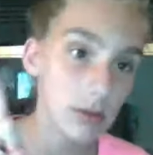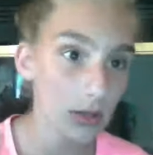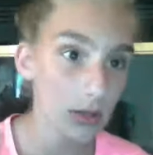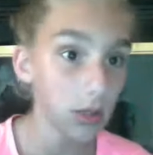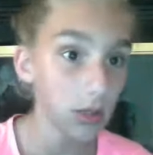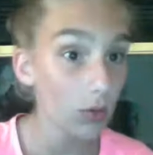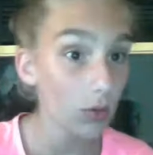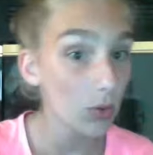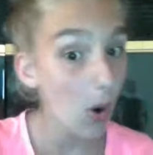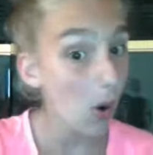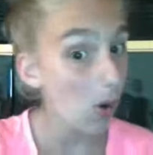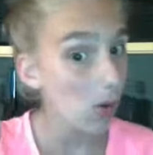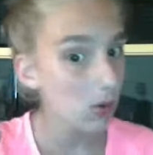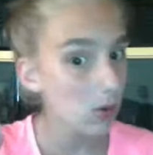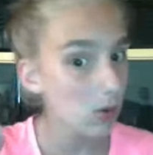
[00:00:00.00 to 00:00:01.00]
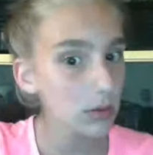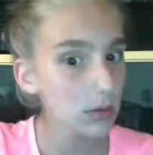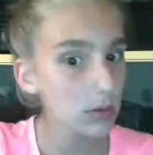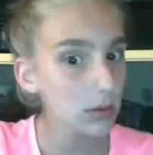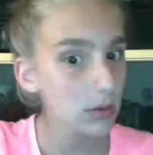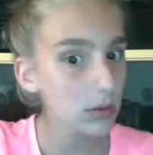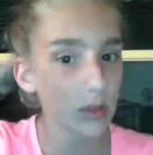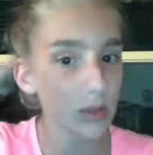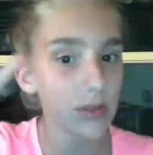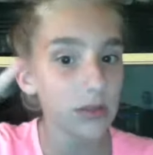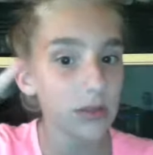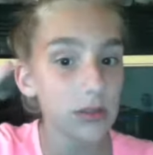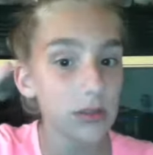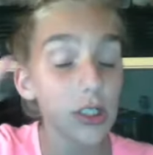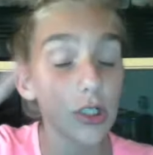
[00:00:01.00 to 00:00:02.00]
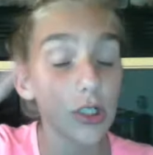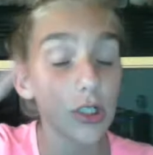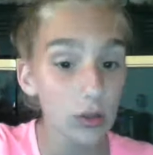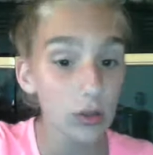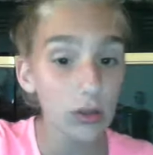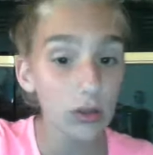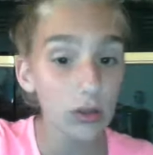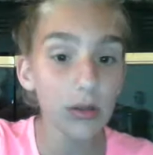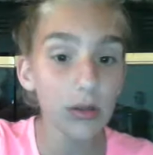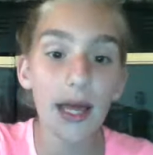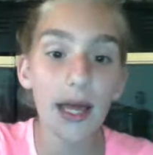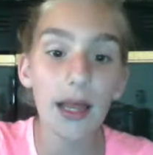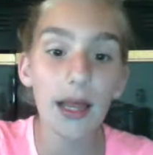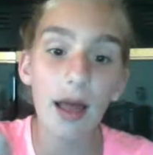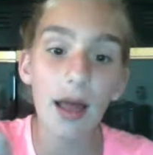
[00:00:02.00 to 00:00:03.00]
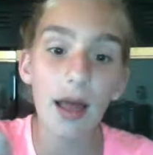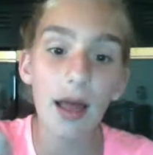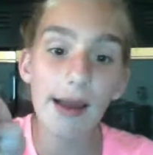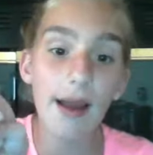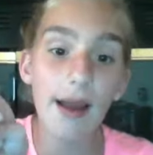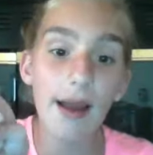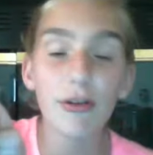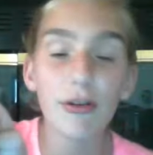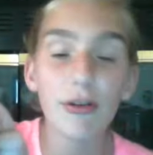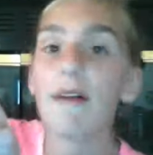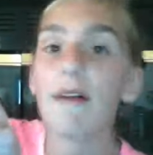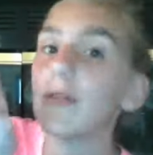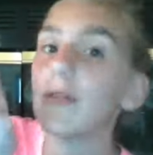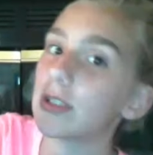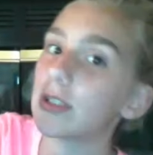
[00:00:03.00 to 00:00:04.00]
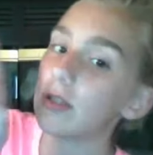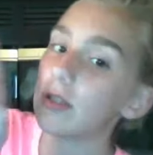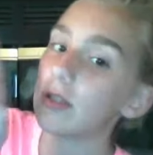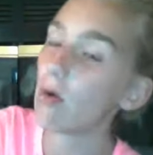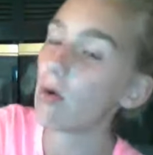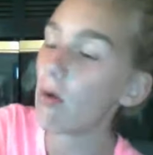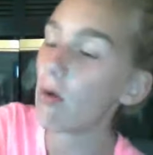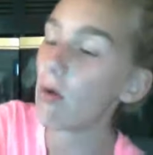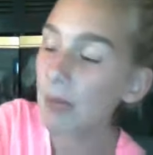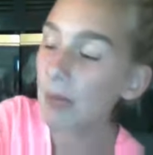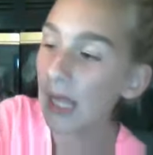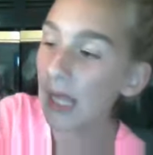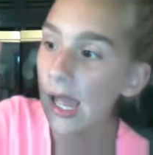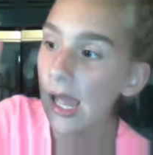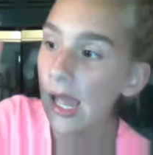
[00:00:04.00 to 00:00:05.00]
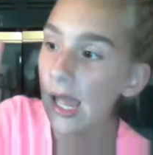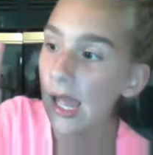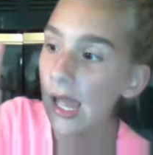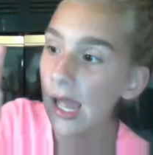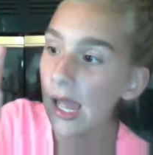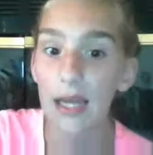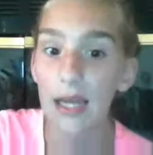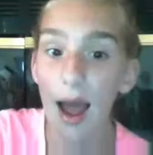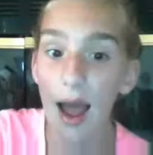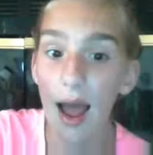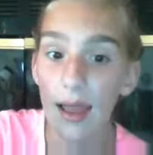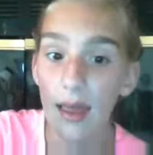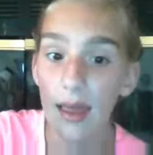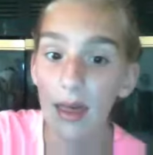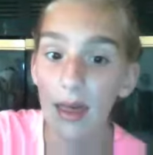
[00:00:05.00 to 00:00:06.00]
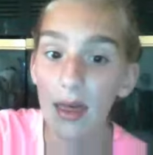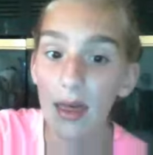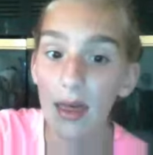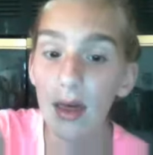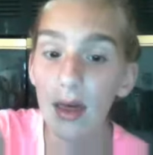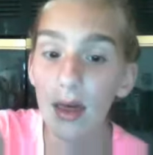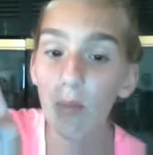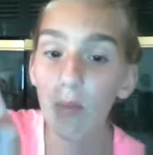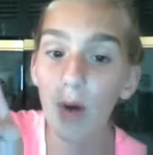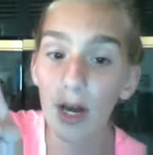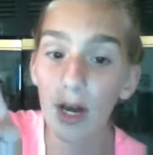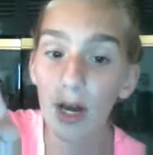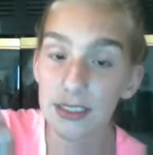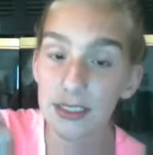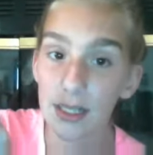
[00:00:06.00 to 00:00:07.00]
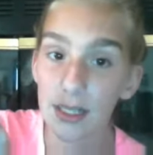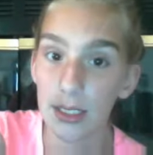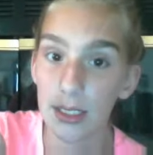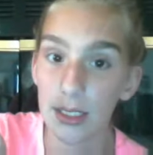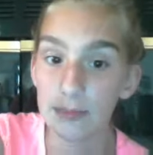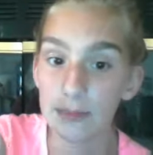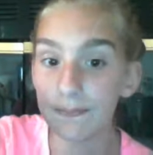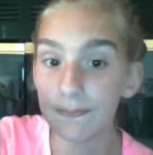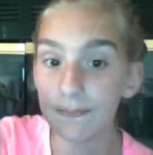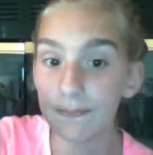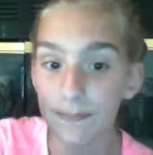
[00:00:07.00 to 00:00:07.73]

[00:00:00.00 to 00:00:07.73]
Nicole. Well, the girl that got voted off was Nicole, and the guy was um